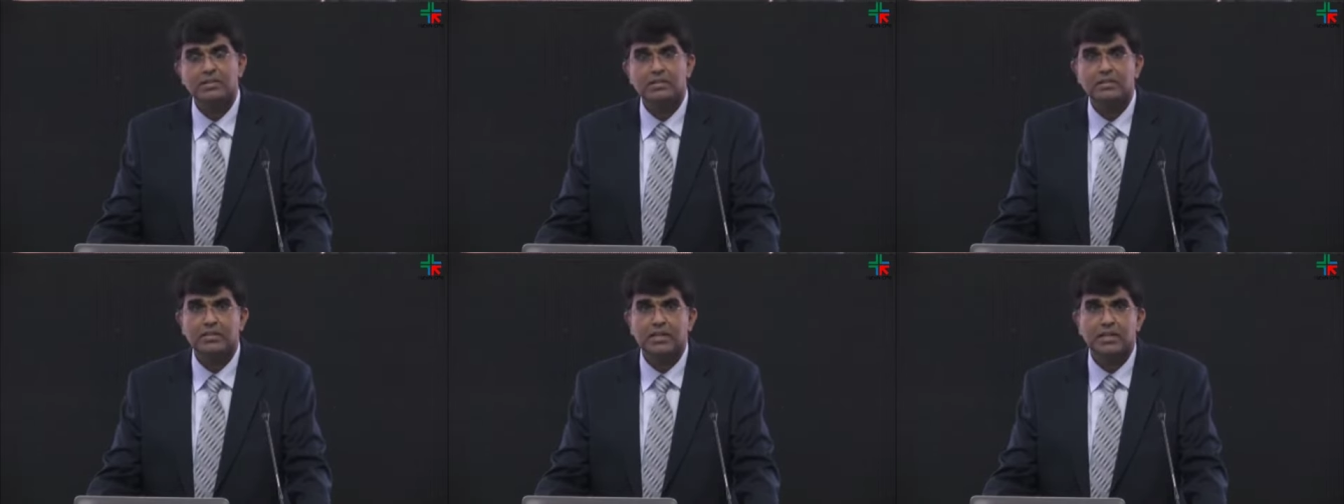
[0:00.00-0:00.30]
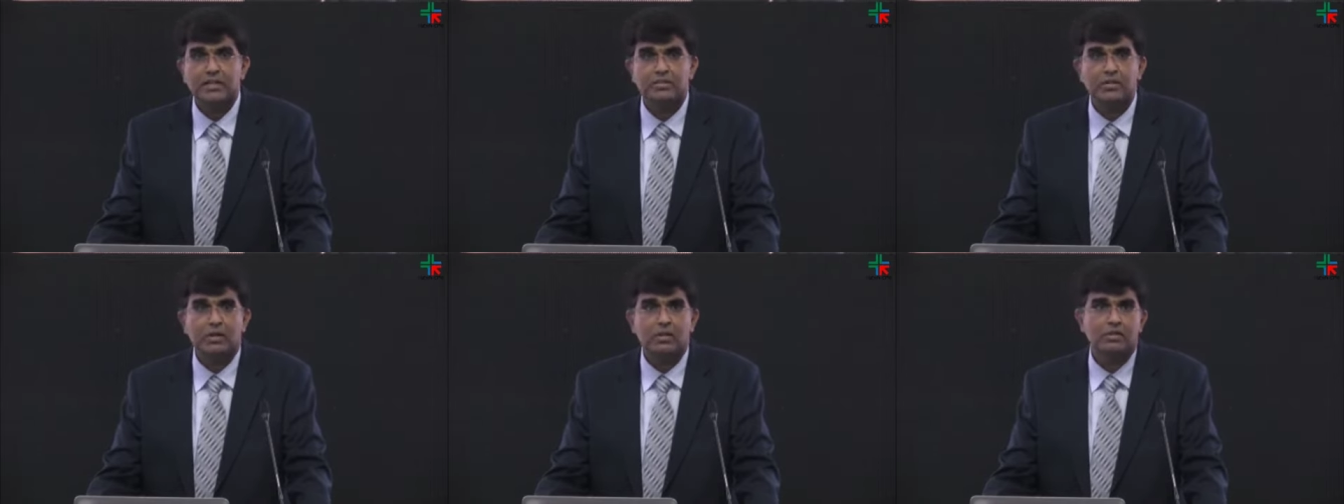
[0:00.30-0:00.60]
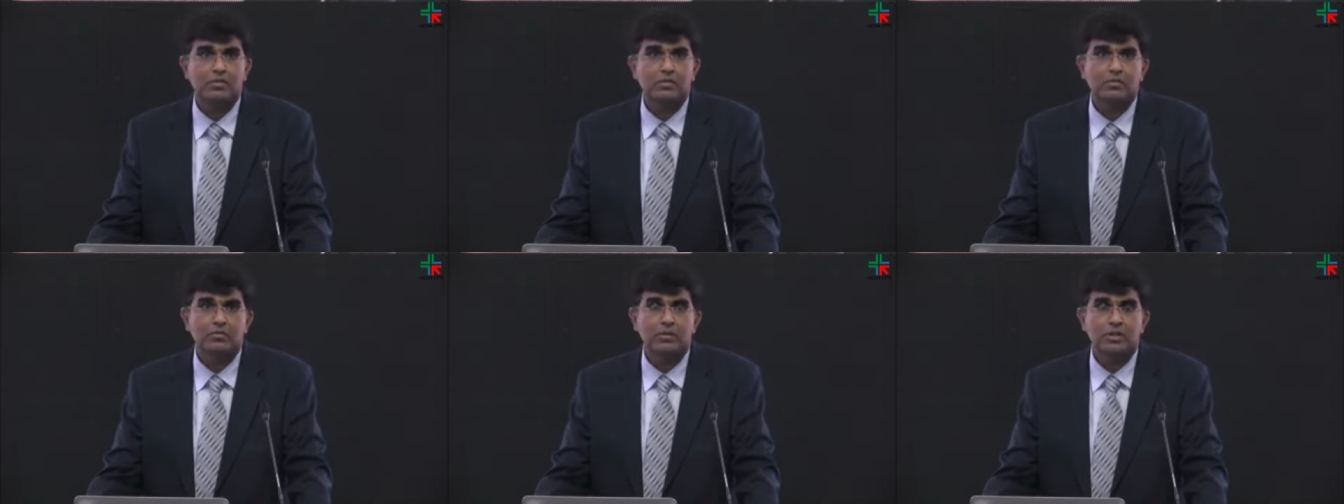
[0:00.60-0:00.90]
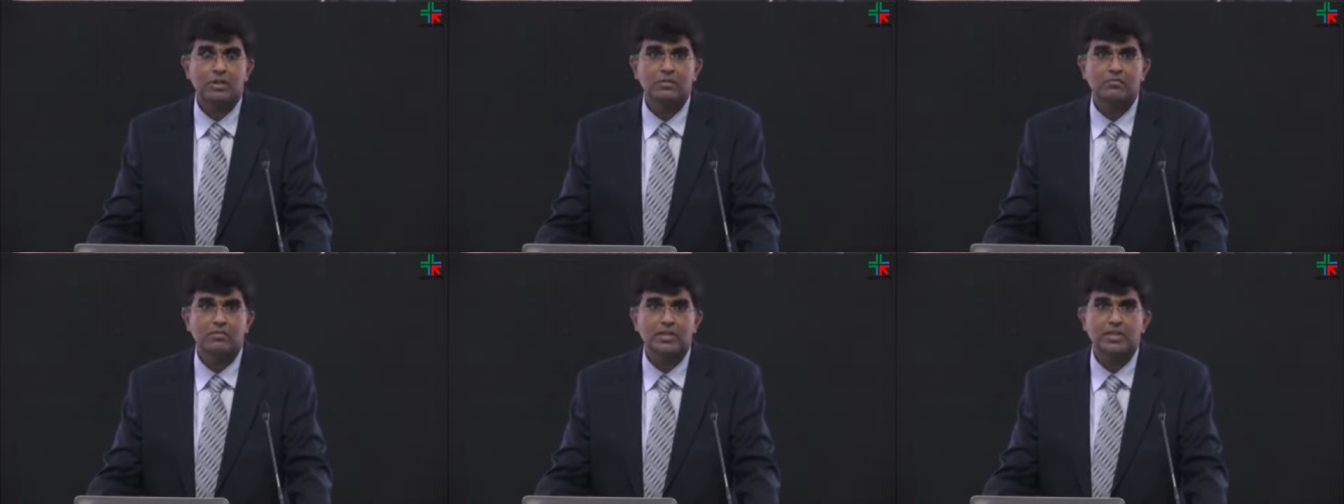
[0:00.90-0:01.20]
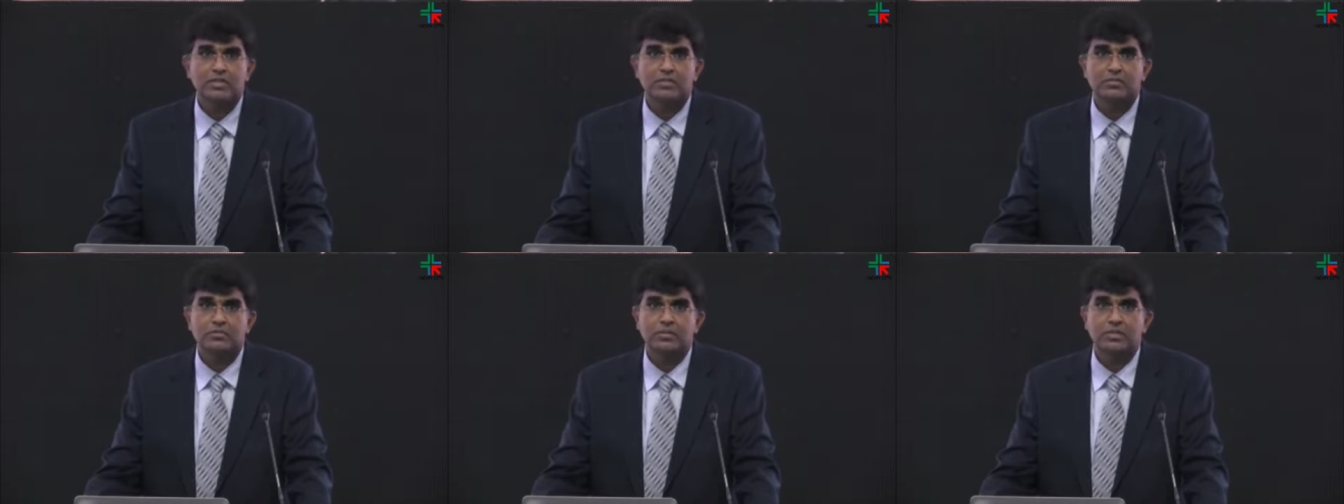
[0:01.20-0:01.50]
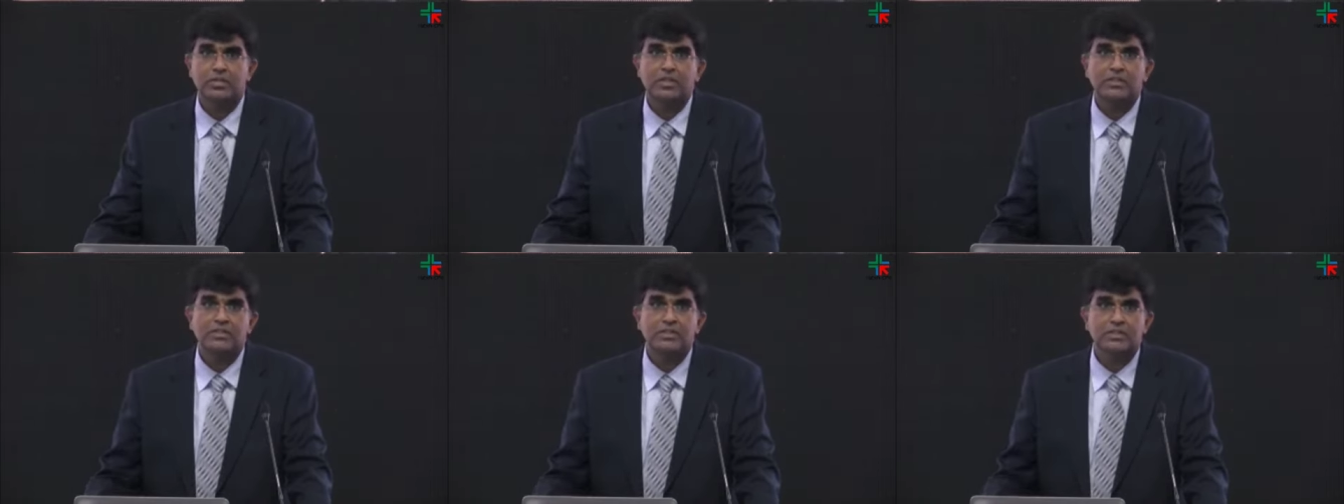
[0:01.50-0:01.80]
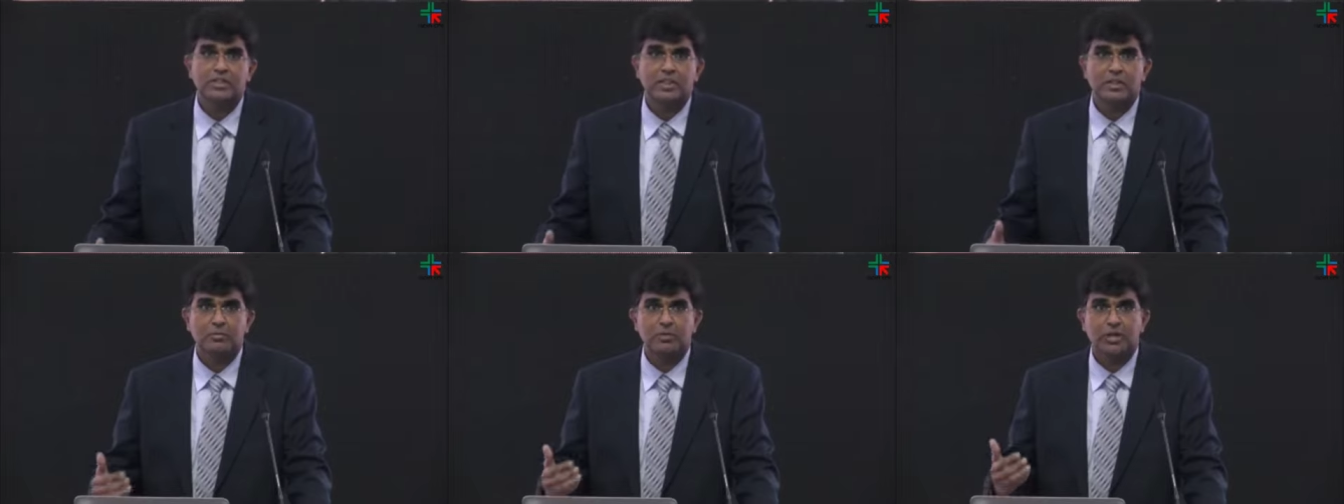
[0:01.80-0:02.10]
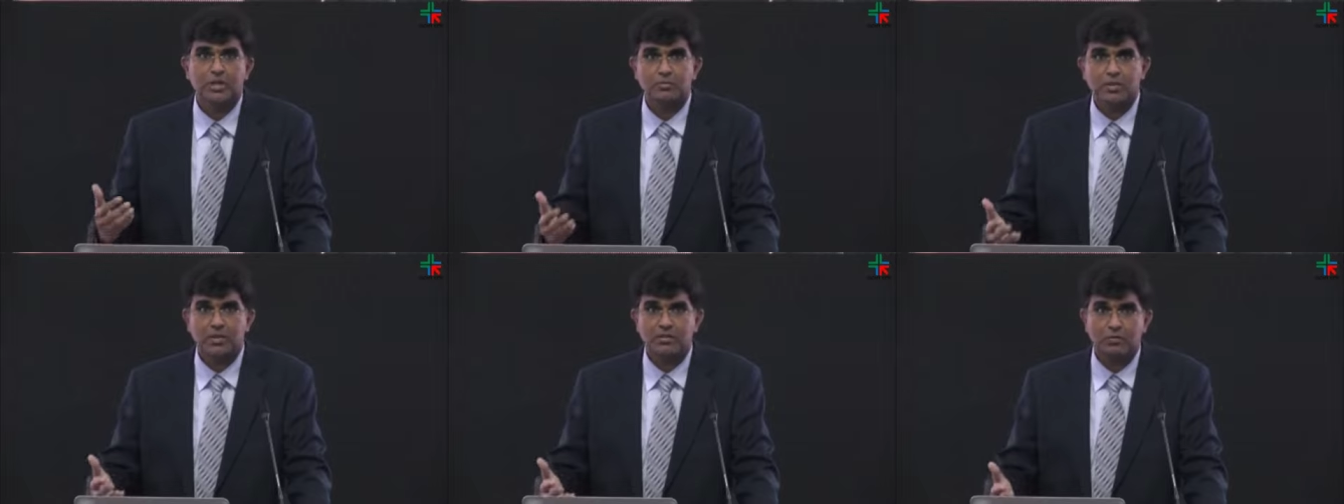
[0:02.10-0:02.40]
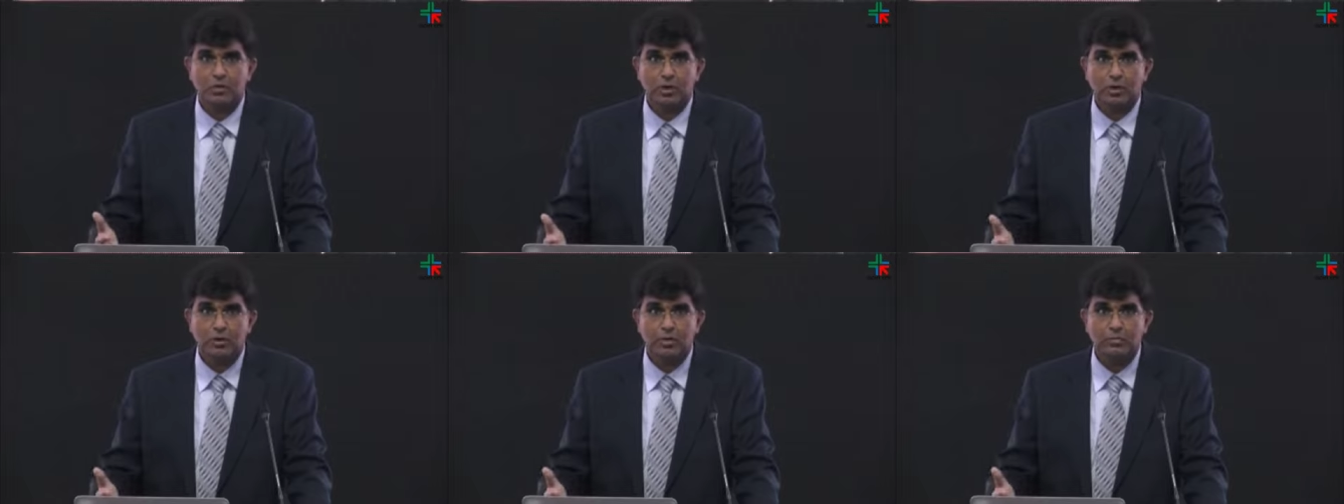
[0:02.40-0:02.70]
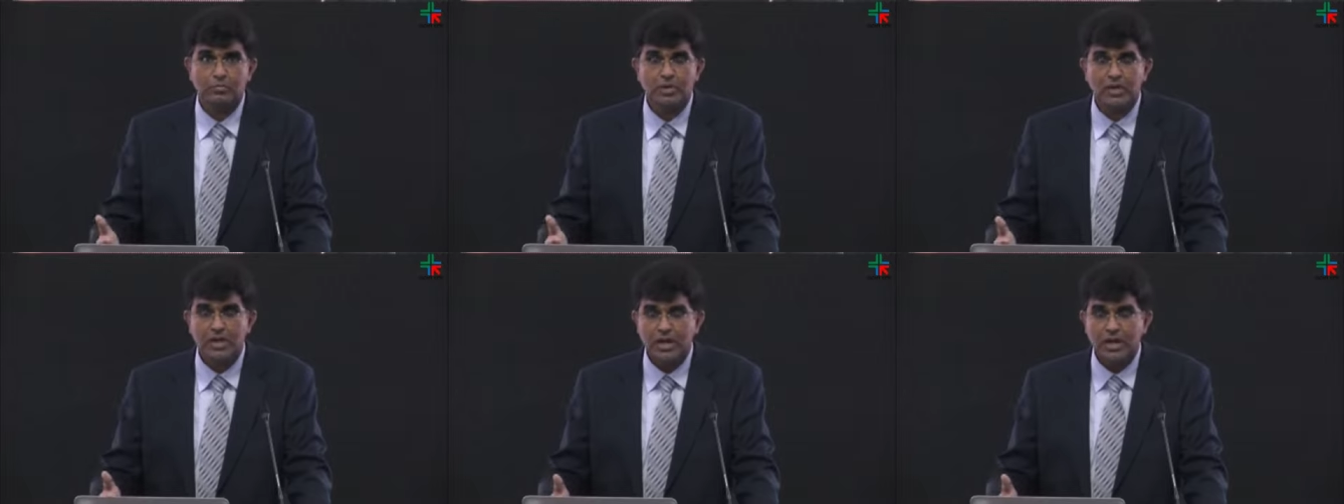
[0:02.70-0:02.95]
They thought the only way is to increase the cerebral blood volume